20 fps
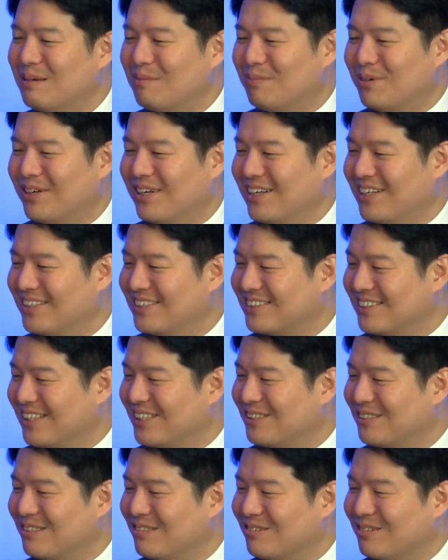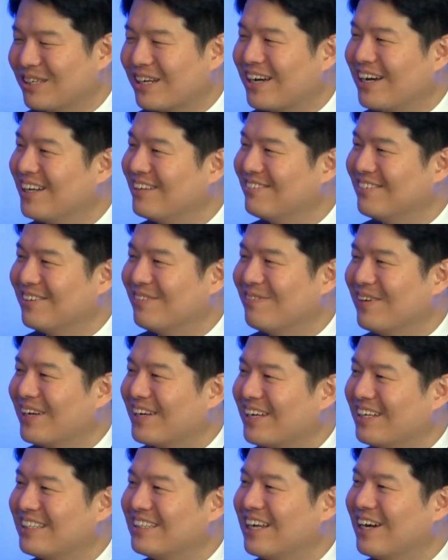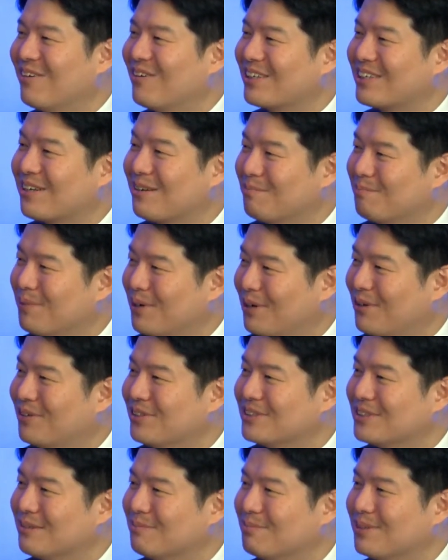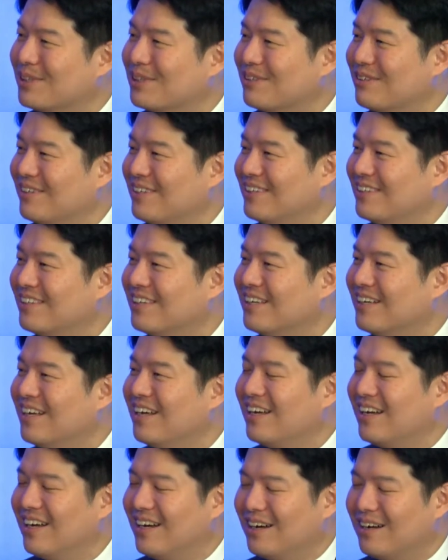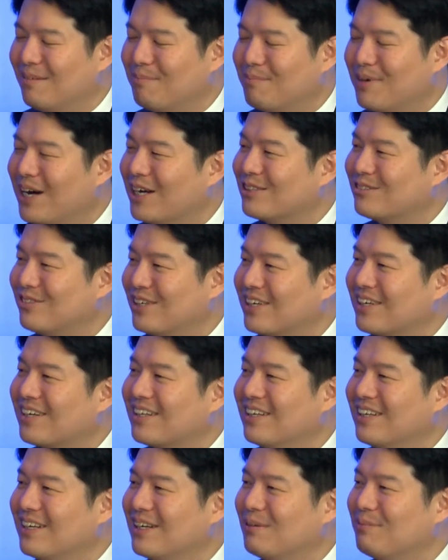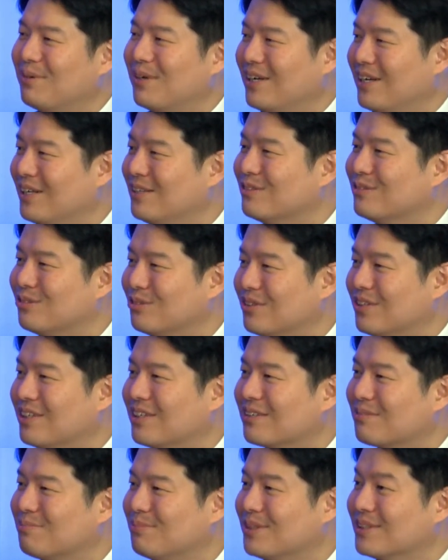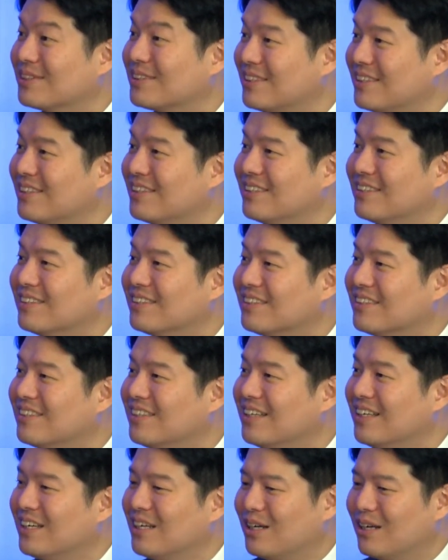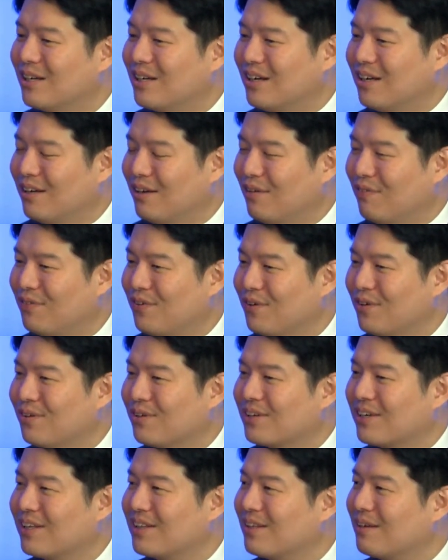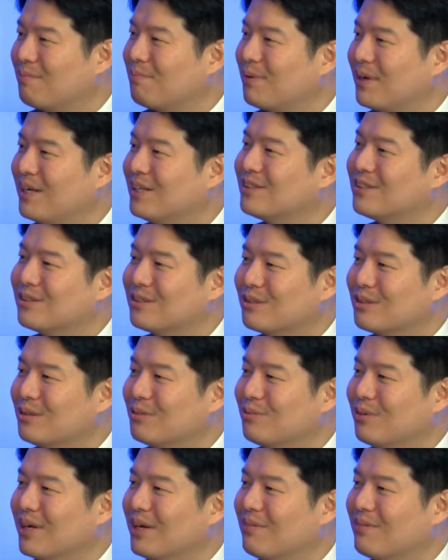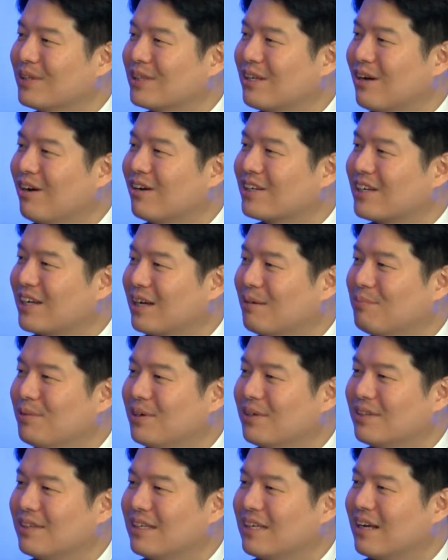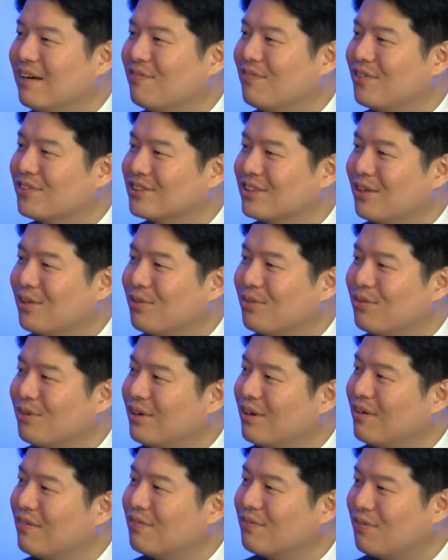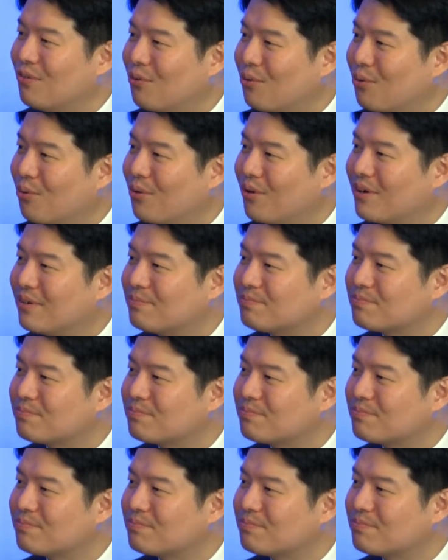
But I said to you, we can't really make a direct comparison between mitraclip and drug. But still, if you look at the patient group, we have talking about EF function 3, 4,